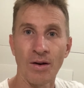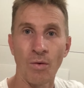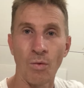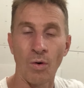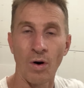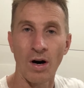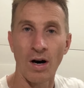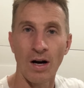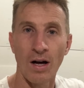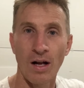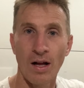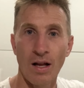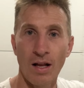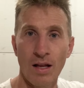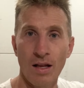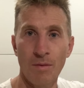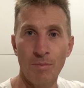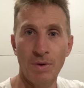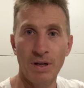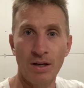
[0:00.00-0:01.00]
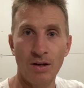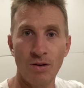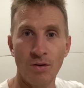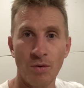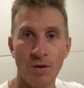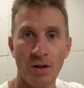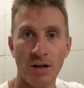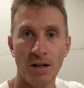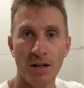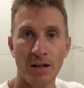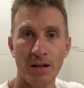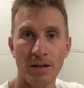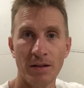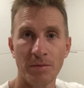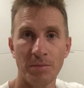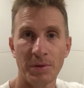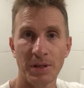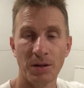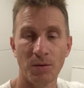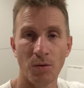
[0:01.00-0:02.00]
Wall. Big old wall.
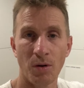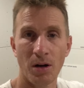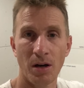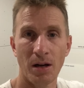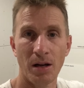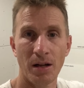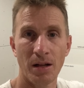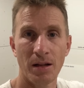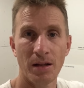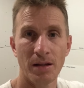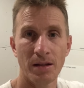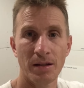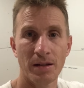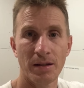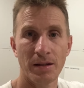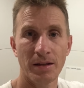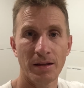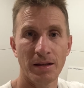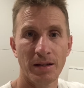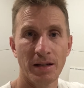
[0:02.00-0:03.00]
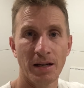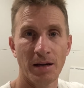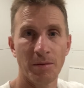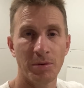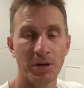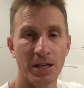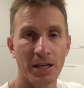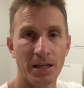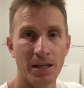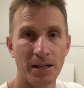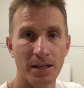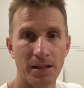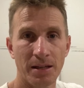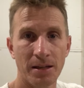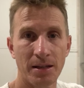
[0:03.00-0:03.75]
Big wall. Cubby.